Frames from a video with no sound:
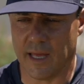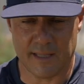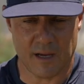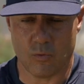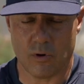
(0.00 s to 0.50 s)
And
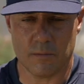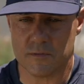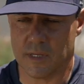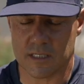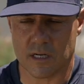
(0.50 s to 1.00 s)
that warms
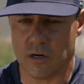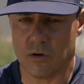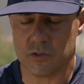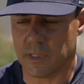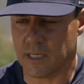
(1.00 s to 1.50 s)
me as a
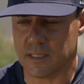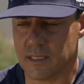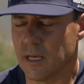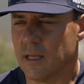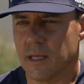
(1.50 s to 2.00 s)
coach, because
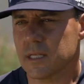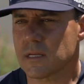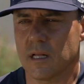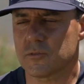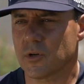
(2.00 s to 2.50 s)
that's
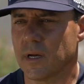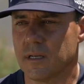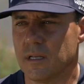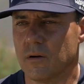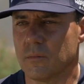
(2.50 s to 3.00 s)
all I'm trying to
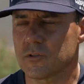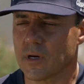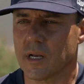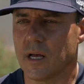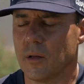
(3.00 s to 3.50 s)
do. I'm
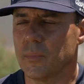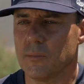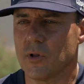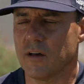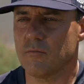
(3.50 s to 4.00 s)
trying to help
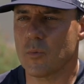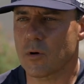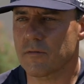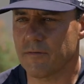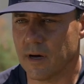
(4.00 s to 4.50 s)
people have
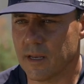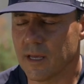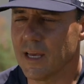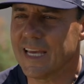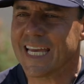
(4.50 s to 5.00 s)
more fun
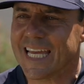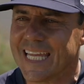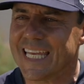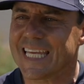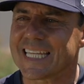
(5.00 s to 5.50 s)

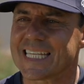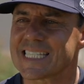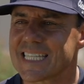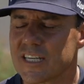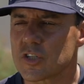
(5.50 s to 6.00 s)
hitting the
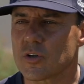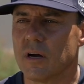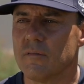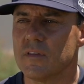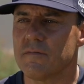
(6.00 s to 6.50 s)
center
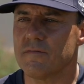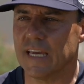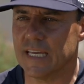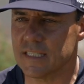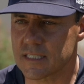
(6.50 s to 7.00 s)
of the
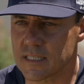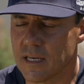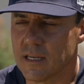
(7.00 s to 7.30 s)
face.